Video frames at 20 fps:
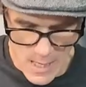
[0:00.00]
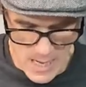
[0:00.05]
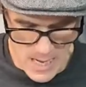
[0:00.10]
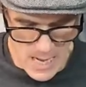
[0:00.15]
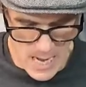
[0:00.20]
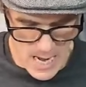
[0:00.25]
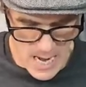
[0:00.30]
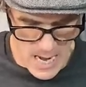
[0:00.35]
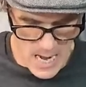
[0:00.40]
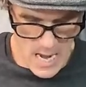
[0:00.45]

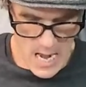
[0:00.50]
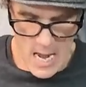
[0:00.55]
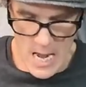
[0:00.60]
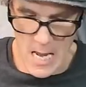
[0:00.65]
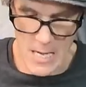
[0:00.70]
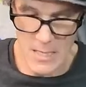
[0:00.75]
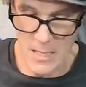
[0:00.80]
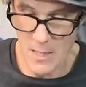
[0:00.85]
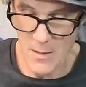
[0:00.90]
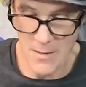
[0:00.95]

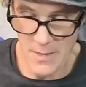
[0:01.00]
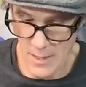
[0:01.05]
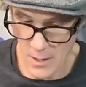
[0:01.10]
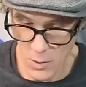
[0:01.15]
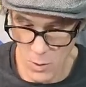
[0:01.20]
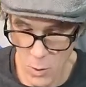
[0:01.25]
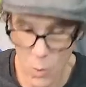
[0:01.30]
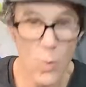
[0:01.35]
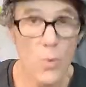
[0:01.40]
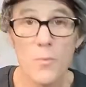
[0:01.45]
and they
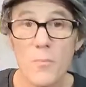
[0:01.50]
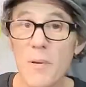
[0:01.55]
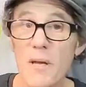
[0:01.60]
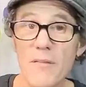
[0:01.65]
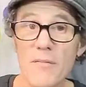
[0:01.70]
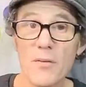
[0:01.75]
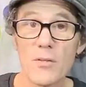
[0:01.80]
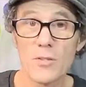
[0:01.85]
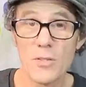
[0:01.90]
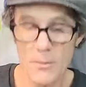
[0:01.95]
hold
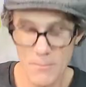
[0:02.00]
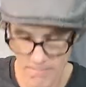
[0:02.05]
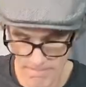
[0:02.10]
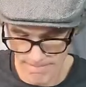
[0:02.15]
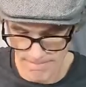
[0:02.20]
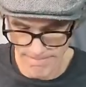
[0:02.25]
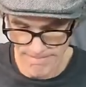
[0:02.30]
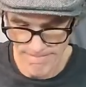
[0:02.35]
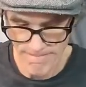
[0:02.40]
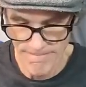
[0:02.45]
papers.
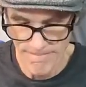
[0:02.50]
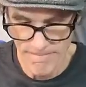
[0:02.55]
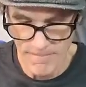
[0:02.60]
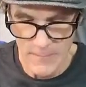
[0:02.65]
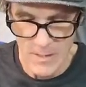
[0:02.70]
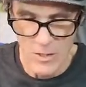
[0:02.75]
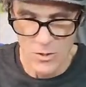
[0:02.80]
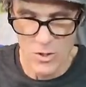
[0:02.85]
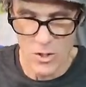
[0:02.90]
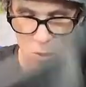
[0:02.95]

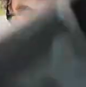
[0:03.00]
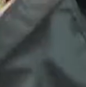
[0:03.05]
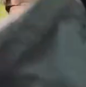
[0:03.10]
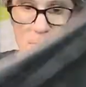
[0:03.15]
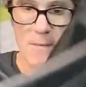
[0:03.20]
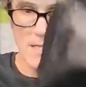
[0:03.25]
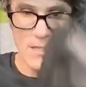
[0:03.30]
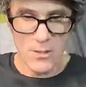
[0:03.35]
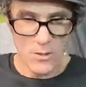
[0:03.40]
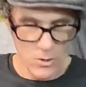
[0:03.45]
So
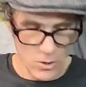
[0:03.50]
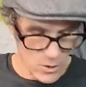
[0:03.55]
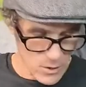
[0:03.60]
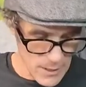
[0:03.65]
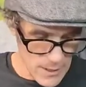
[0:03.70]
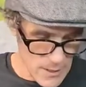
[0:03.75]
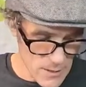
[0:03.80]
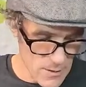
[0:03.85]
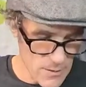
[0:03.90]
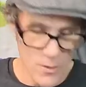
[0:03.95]
makes it look
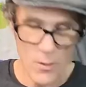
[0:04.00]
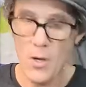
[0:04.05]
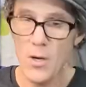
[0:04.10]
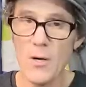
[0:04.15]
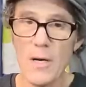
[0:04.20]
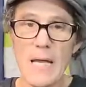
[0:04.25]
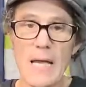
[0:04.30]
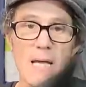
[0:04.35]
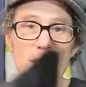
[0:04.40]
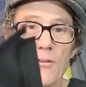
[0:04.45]
nice. There are
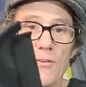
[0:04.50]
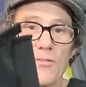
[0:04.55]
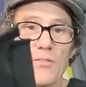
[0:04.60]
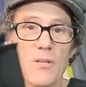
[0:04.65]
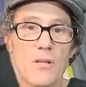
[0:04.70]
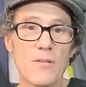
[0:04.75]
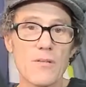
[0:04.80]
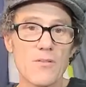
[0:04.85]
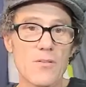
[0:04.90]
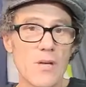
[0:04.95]
handles
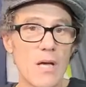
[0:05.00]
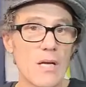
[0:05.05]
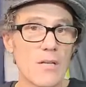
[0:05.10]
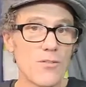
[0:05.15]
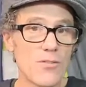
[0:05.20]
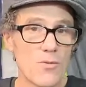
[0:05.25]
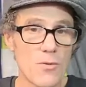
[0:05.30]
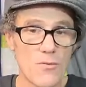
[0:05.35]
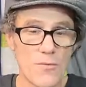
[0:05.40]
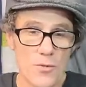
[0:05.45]
on the
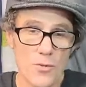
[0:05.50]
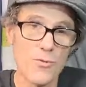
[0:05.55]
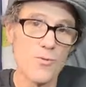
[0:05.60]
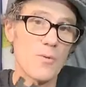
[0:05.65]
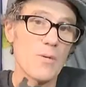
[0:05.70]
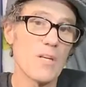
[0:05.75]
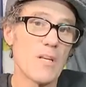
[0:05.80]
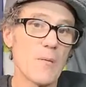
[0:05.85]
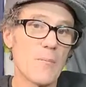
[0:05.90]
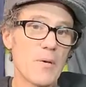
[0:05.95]
side, so if you do
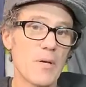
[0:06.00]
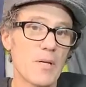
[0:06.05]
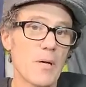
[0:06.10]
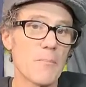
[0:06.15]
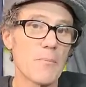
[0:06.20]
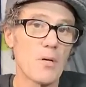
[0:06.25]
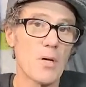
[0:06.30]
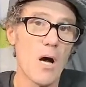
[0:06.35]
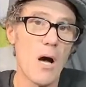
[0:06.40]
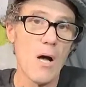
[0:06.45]
need to pick
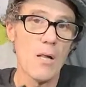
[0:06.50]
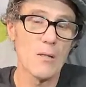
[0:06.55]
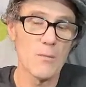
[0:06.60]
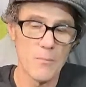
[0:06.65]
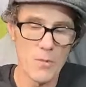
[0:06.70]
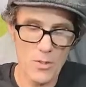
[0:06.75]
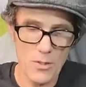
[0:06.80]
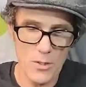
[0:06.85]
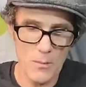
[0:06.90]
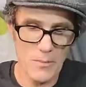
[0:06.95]
up a
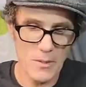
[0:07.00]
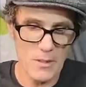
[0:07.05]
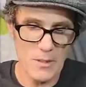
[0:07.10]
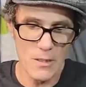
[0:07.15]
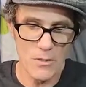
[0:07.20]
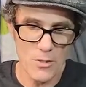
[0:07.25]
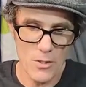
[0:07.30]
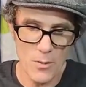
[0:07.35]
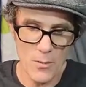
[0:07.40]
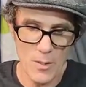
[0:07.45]
column or something
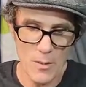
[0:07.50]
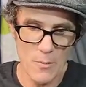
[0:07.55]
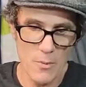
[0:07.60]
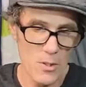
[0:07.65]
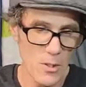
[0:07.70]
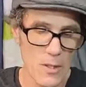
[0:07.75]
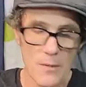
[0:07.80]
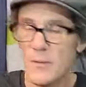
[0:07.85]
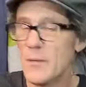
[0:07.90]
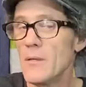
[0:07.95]
that's already put
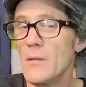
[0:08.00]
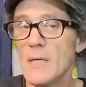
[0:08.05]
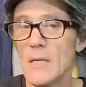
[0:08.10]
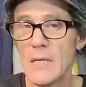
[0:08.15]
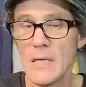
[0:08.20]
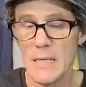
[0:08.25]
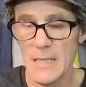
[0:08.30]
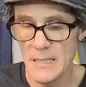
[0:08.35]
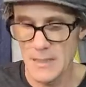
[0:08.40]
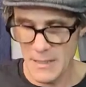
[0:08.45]
on there,
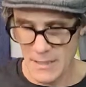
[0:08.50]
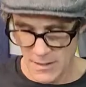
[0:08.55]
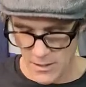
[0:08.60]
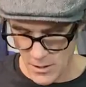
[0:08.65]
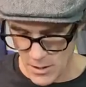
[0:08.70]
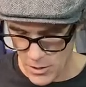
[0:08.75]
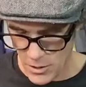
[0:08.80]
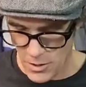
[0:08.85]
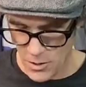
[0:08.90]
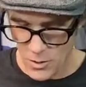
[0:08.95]
it's
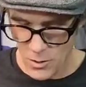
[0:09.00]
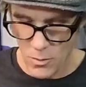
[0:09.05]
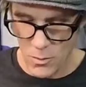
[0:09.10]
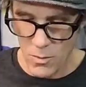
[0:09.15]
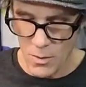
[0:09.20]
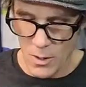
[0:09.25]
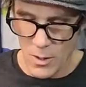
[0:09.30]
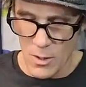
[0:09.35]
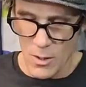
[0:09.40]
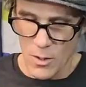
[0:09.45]
easy to do.
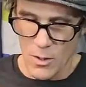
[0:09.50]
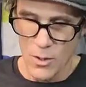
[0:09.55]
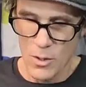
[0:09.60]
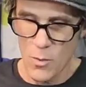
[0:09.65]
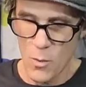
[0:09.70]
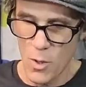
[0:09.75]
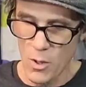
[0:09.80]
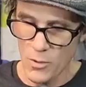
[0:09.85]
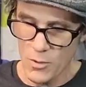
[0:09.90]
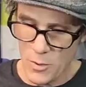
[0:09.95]

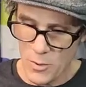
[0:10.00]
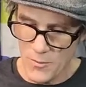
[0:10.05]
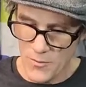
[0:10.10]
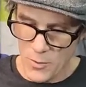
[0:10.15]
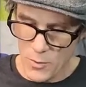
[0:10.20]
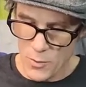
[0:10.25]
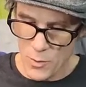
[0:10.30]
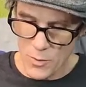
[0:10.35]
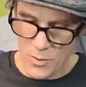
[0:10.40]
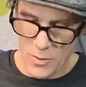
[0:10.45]
You also, if
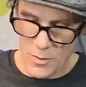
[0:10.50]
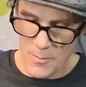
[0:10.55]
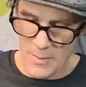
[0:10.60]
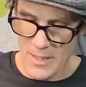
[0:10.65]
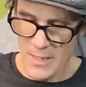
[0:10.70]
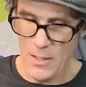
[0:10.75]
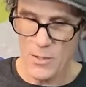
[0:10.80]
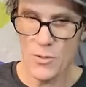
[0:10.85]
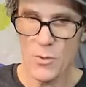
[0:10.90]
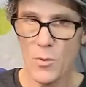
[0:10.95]
you use them
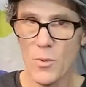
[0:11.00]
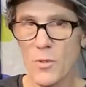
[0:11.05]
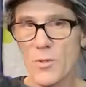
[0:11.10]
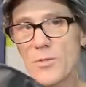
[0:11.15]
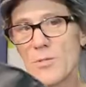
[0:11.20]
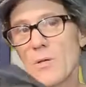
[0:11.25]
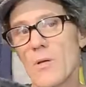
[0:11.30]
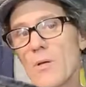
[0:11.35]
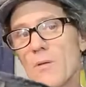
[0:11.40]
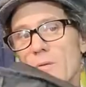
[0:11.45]

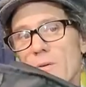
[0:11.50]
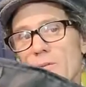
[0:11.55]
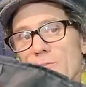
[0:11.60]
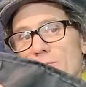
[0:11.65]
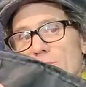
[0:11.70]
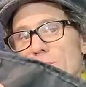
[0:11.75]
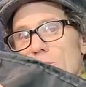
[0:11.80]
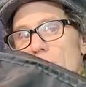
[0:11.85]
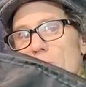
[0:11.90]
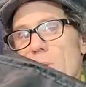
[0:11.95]
indoors,
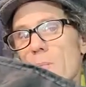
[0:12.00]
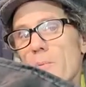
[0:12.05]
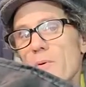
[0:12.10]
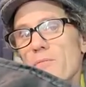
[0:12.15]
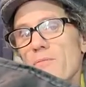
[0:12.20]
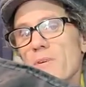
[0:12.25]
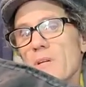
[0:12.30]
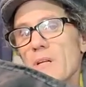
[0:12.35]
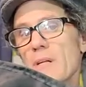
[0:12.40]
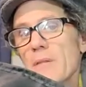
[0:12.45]
there's little rubber
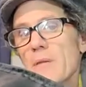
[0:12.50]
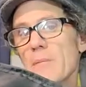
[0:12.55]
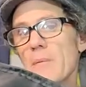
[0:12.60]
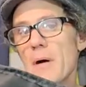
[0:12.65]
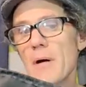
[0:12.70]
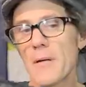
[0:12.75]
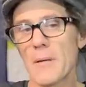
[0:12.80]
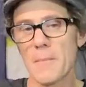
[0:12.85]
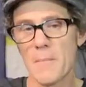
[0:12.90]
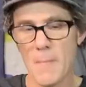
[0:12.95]
feet on the
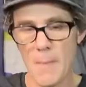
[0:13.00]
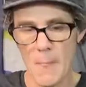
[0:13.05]
bottom.